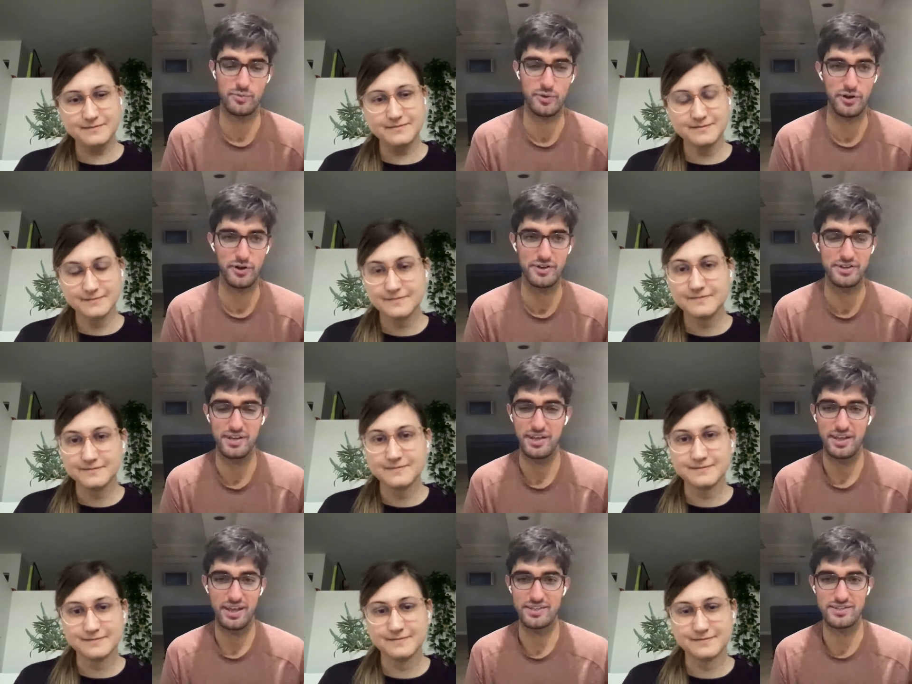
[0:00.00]
Speaker 1: to your computer. And
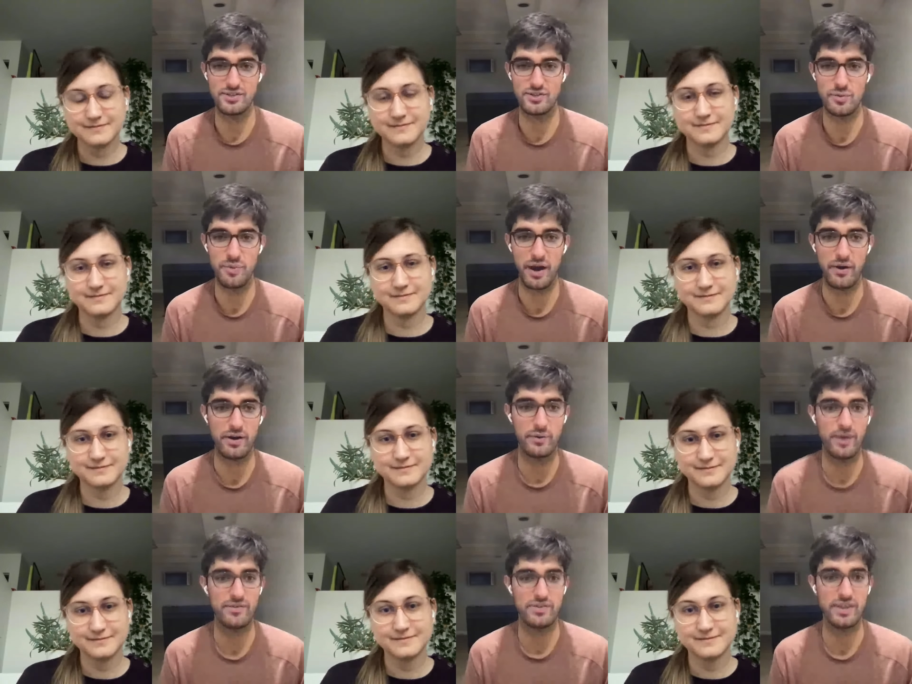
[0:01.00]
it's such an
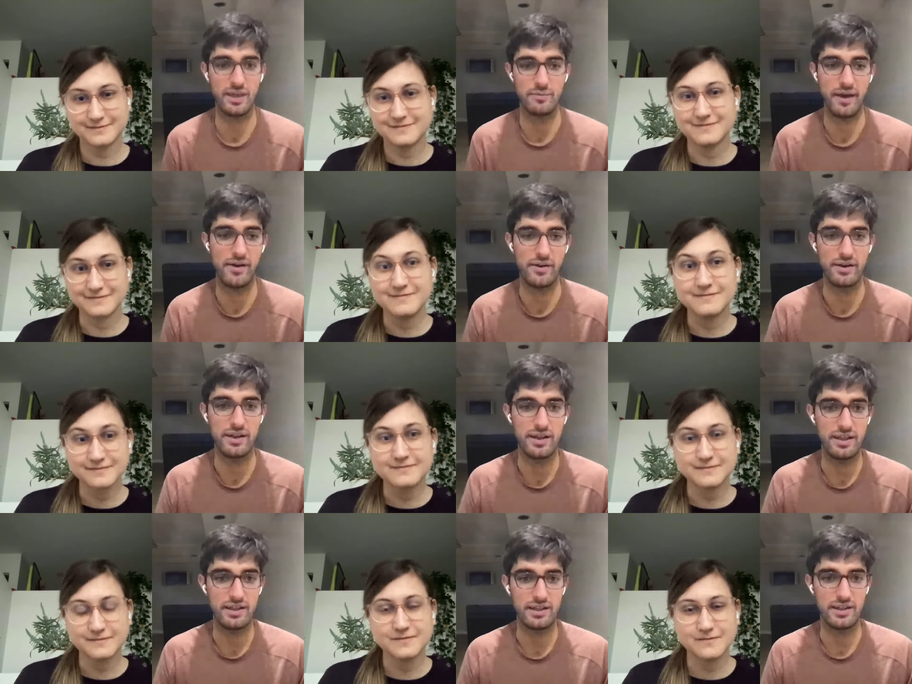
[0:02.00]
empowering way of thinking about
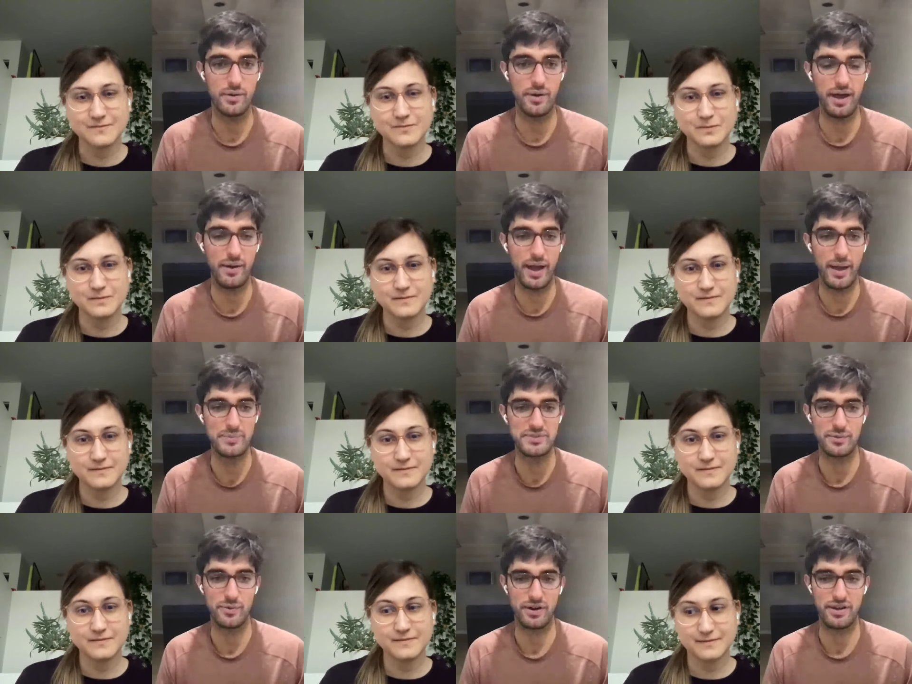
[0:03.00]
you know how
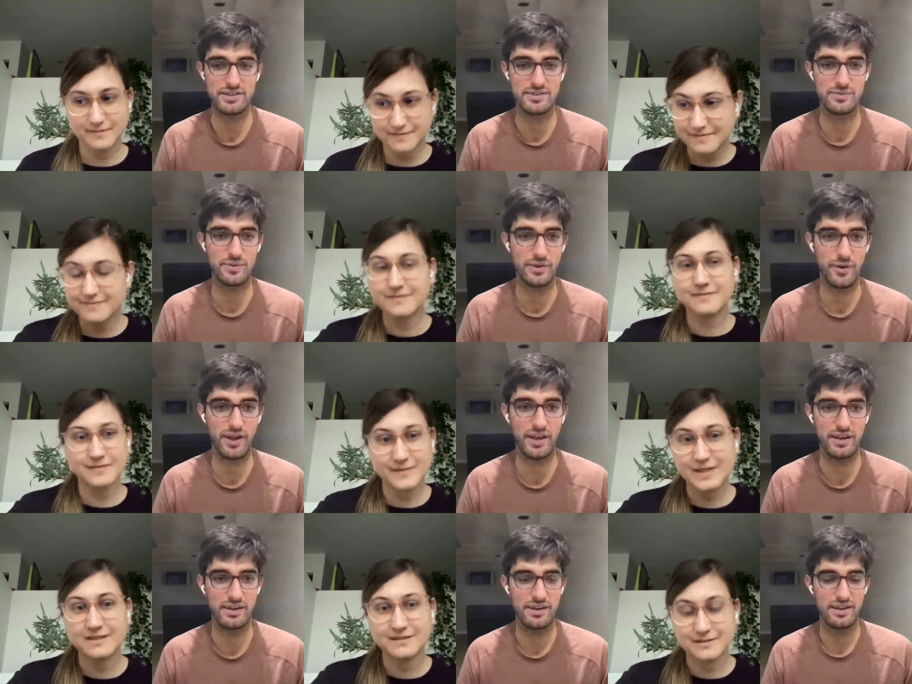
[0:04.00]
apps can work. It's really
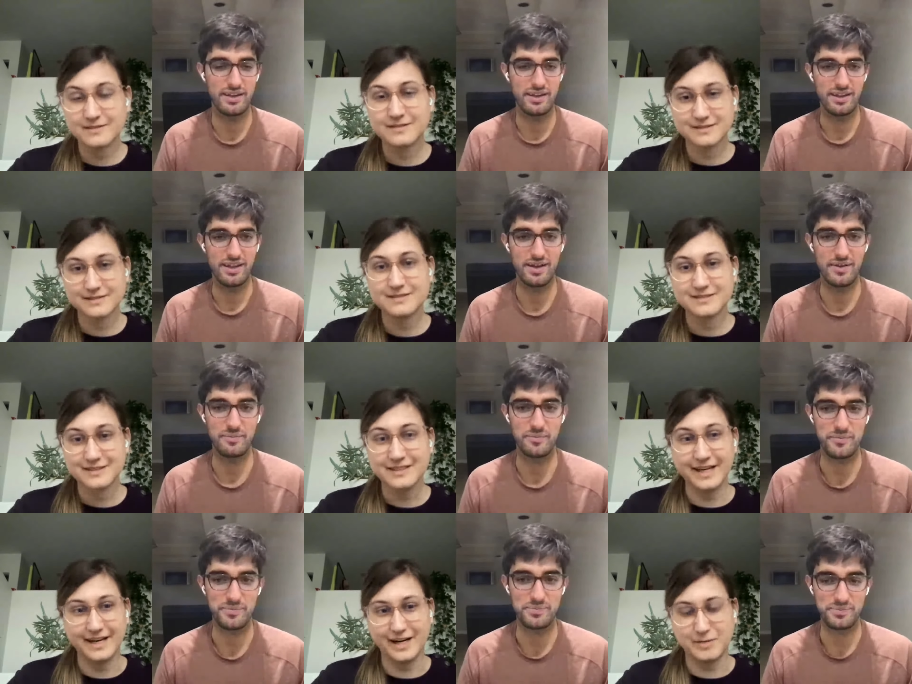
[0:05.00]
great.
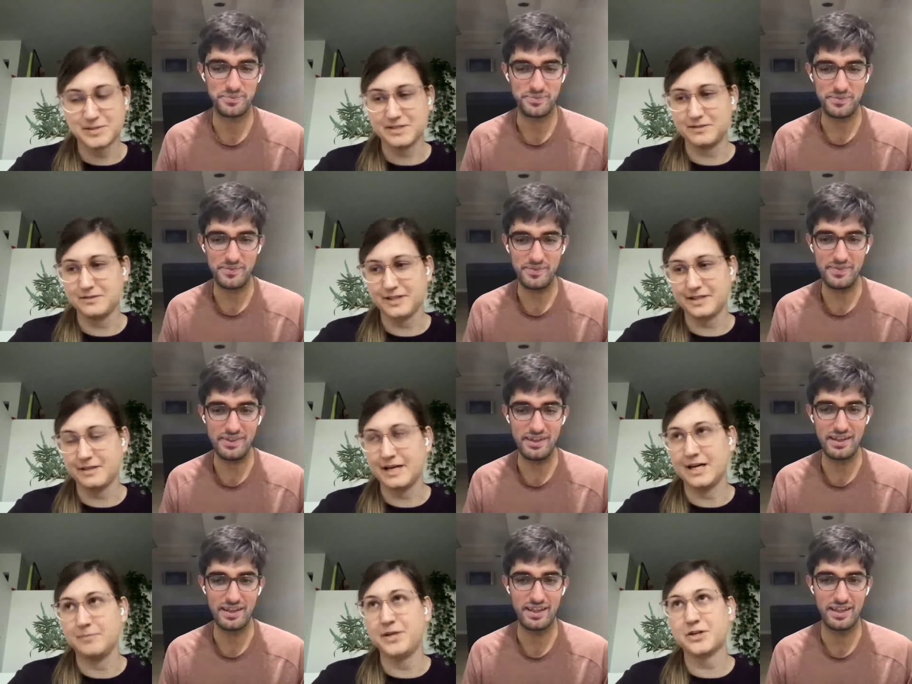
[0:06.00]
Um,
Speaker 2: yeah,
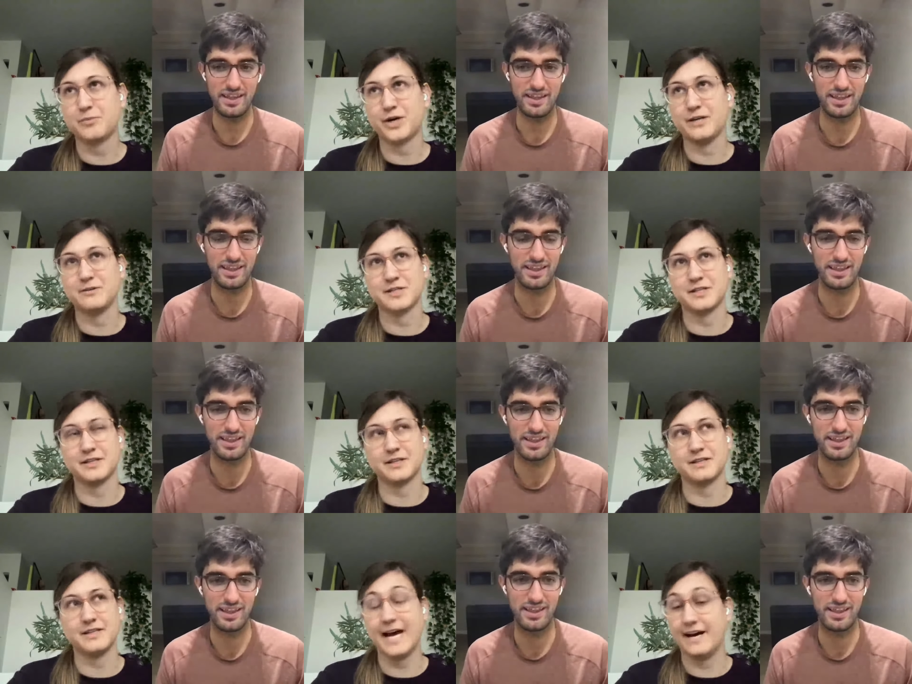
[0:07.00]
absolutely. Uh, Beaker
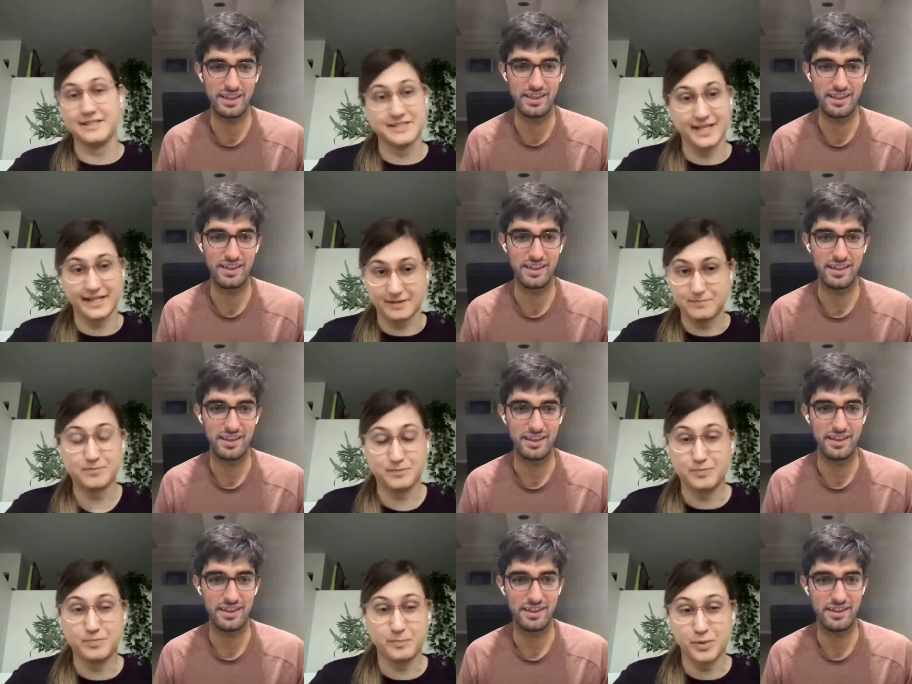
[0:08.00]
browser, yeah, it's like
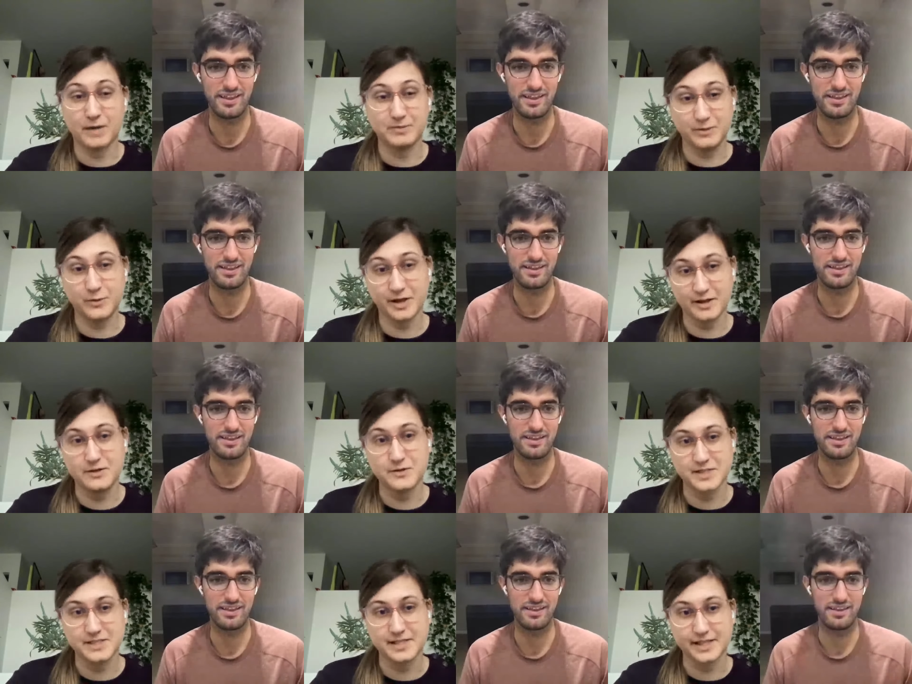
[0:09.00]
probably one of
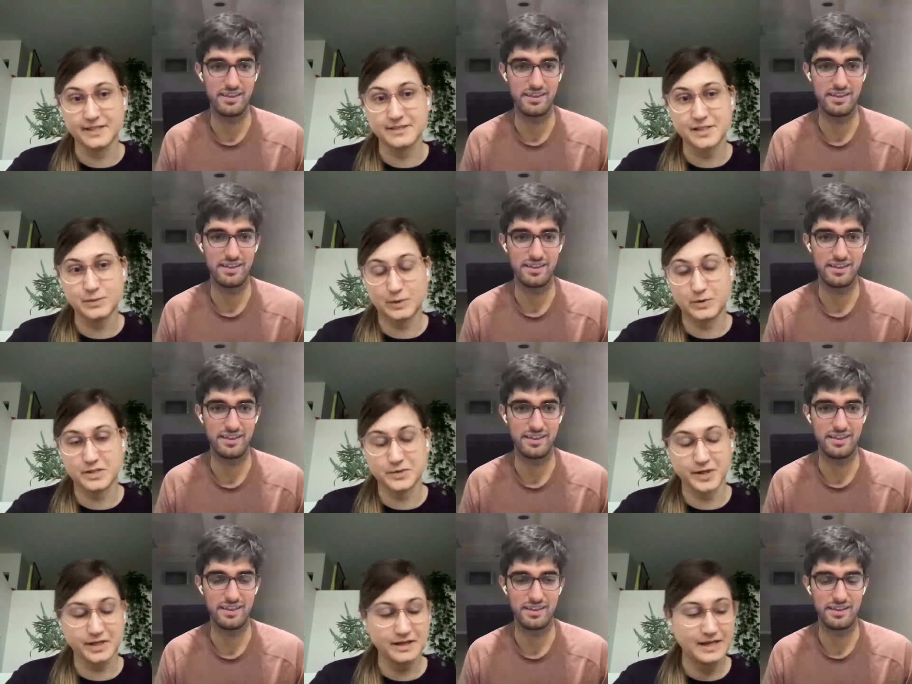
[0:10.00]
the closest things to what
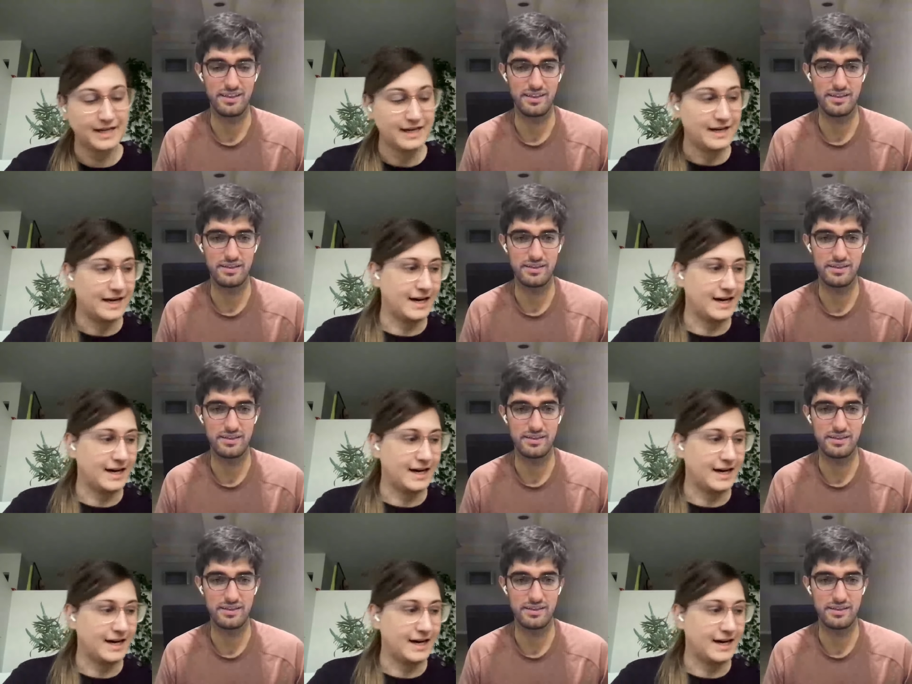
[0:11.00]
we're doing.